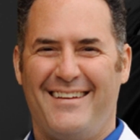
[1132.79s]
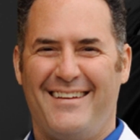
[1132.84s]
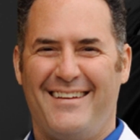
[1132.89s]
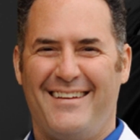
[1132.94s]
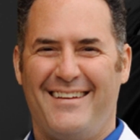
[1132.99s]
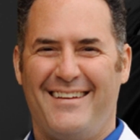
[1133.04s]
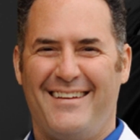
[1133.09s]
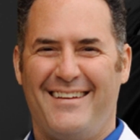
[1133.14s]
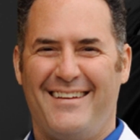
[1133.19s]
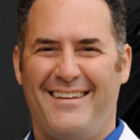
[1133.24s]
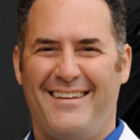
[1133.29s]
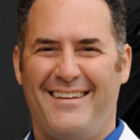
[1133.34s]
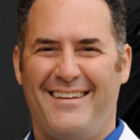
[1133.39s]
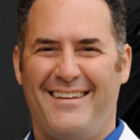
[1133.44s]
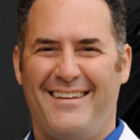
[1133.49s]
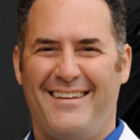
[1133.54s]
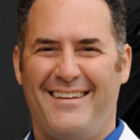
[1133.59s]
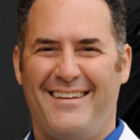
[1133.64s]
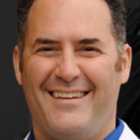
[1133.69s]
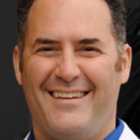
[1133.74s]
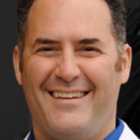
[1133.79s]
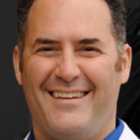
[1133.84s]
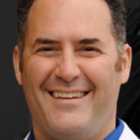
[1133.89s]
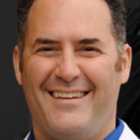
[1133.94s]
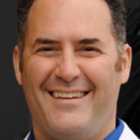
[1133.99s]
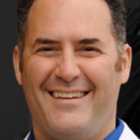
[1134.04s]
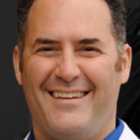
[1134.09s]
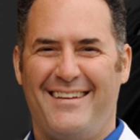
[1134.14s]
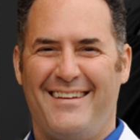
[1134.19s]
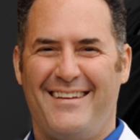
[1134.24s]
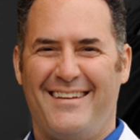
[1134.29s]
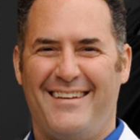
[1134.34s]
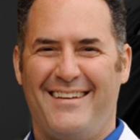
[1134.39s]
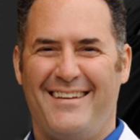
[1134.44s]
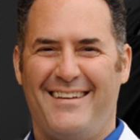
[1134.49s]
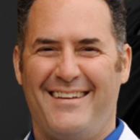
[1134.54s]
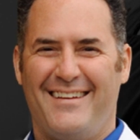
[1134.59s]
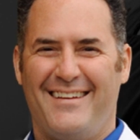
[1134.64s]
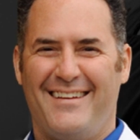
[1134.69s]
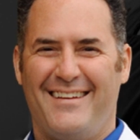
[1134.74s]

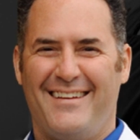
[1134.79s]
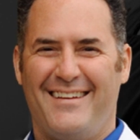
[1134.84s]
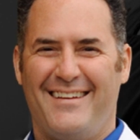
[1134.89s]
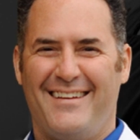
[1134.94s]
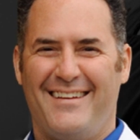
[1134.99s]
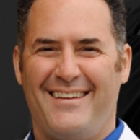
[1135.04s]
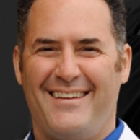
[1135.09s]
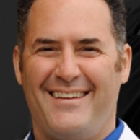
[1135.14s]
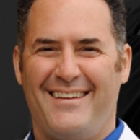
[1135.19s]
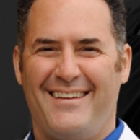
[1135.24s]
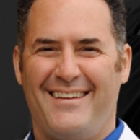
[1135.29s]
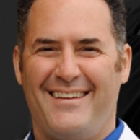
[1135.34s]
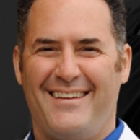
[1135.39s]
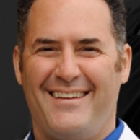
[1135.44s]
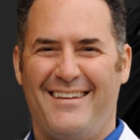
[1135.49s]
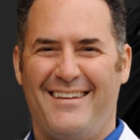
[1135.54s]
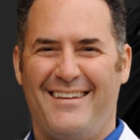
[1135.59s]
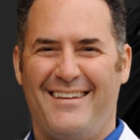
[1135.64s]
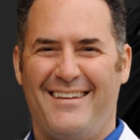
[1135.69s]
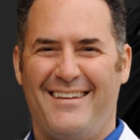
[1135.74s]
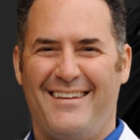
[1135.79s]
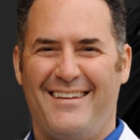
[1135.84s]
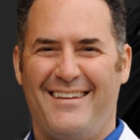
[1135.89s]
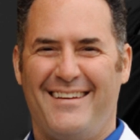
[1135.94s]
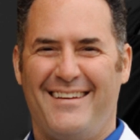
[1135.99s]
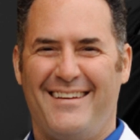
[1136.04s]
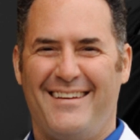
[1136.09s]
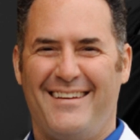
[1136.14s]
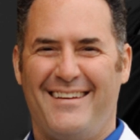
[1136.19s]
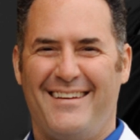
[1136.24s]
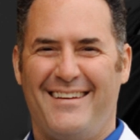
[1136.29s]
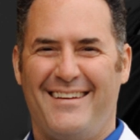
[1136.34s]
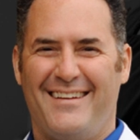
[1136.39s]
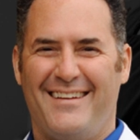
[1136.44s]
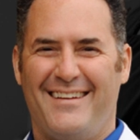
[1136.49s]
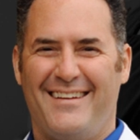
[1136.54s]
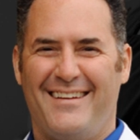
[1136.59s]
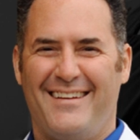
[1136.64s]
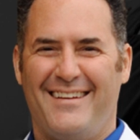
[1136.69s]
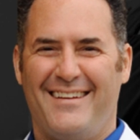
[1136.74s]

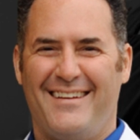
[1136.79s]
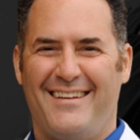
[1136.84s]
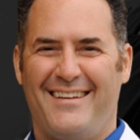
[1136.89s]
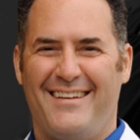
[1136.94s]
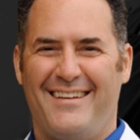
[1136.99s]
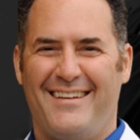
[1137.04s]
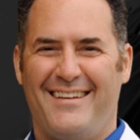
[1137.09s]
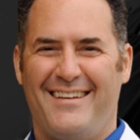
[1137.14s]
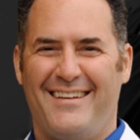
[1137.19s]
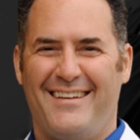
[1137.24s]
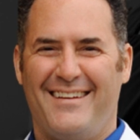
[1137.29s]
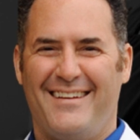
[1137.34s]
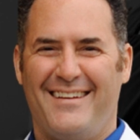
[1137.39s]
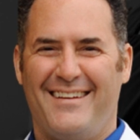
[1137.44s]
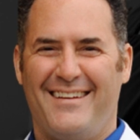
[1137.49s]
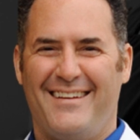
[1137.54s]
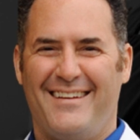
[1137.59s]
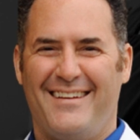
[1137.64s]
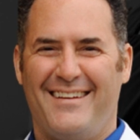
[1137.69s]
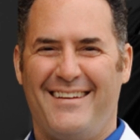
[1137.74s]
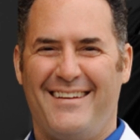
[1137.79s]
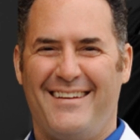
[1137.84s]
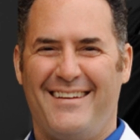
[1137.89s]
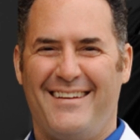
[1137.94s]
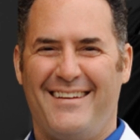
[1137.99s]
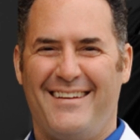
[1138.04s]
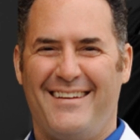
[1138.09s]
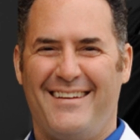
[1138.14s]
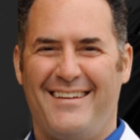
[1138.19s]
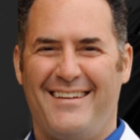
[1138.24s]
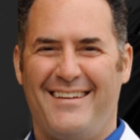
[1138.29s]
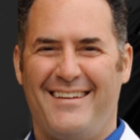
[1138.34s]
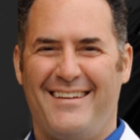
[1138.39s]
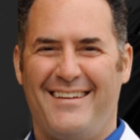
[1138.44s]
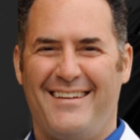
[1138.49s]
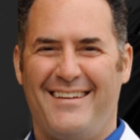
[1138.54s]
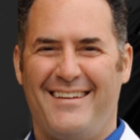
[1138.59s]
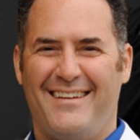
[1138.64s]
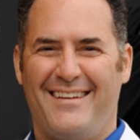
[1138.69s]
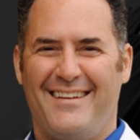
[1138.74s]

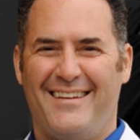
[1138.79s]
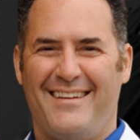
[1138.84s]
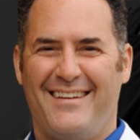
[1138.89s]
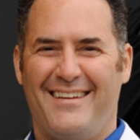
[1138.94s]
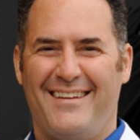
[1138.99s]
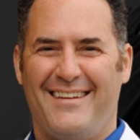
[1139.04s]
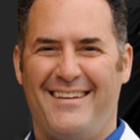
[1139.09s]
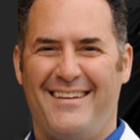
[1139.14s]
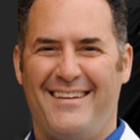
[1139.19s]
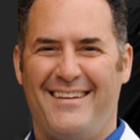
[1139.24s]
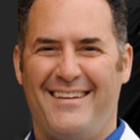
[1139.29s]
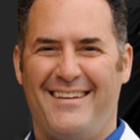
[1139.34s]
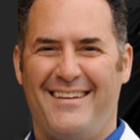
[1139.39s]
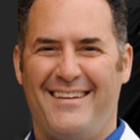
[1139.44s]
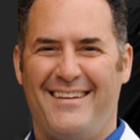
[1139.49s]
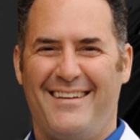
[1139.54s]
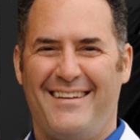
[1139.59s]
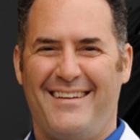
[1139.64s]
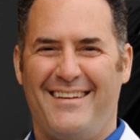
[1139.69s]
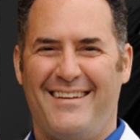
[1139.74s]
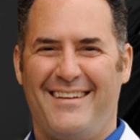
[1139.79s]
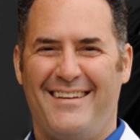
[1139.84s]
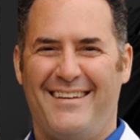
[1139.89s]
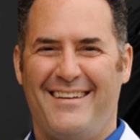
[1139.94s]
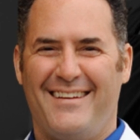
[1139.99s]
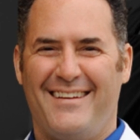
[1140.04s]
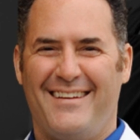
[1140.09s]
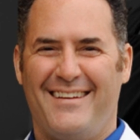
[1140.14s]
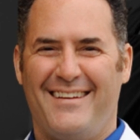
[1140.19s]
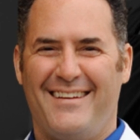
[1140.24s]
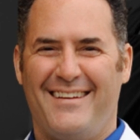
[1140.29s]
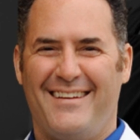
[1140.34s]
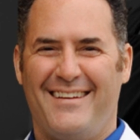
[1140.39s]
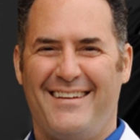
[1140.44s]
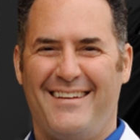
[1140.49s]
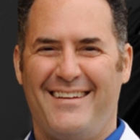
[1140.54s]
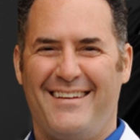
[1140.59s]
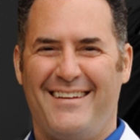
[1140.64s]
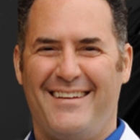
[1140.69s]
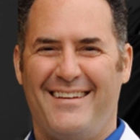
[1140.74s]
[no speech]